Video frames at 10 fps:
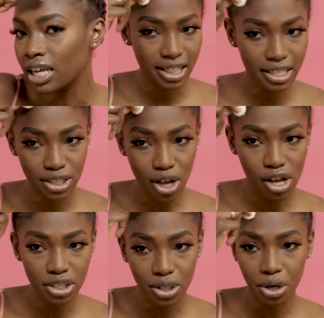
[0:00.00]
This
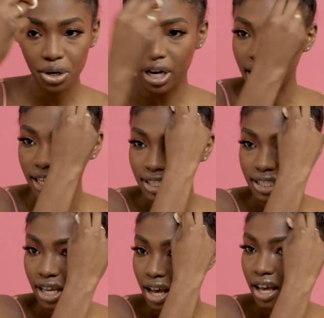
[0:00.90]
also
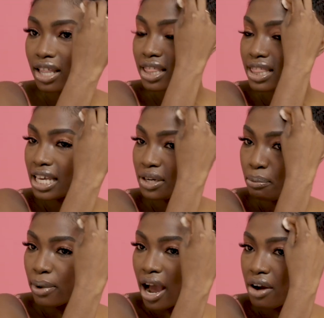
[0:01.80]
creates a
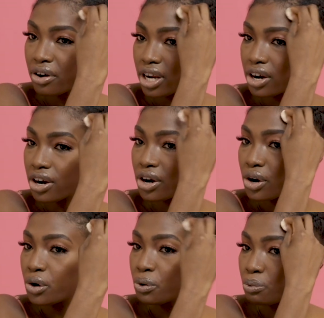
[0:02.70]
thin barrier,
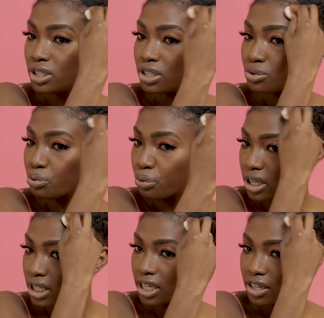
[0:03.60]
which is
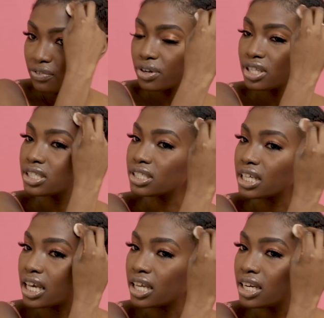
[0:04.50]
really good for the
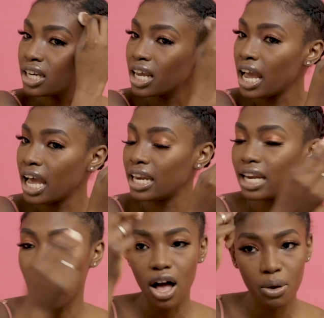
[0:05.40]
skin, and
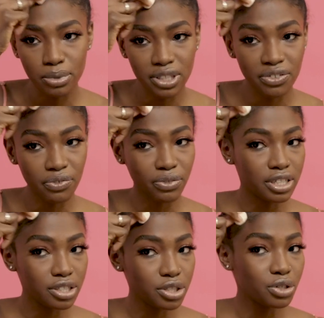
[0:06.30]
it helps the
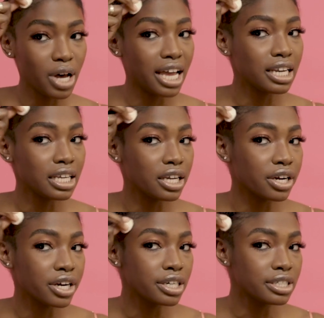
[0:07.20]
frontal
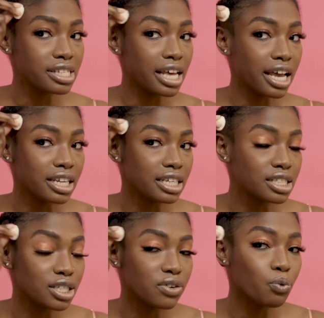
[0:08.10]
adhere to the
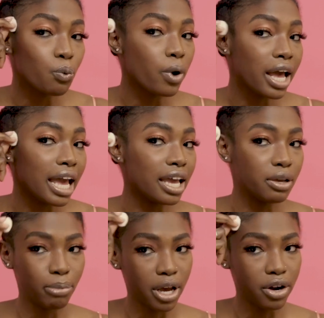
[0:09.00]
adhesive
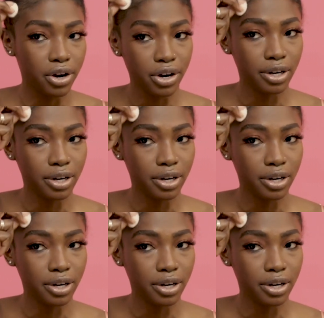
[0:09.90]
way better.